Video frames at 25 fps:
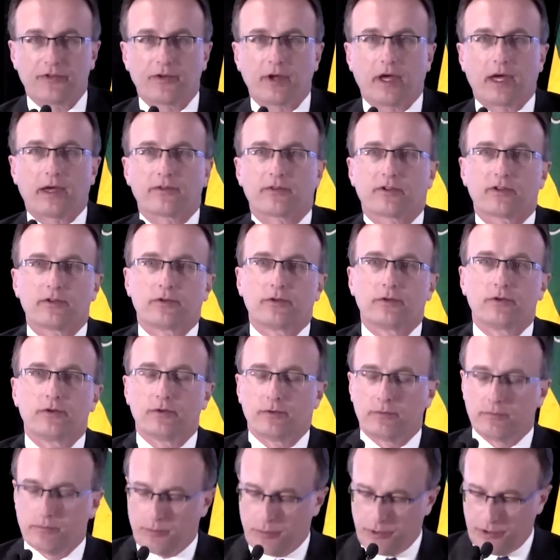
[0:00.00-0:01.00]

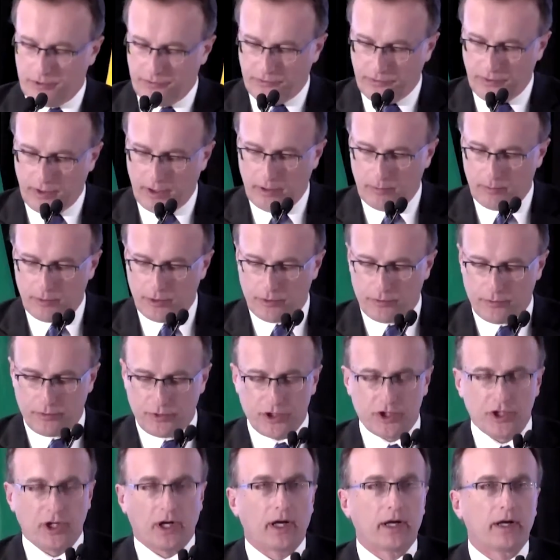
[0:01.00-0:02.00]
Saskatoon, Prince Albert,
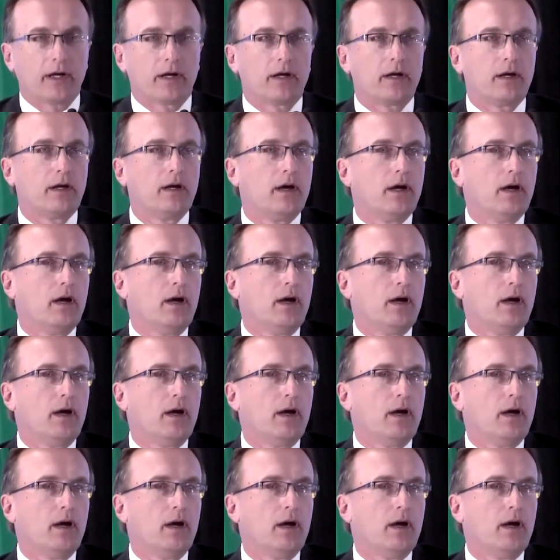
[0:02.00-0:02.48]
Regina,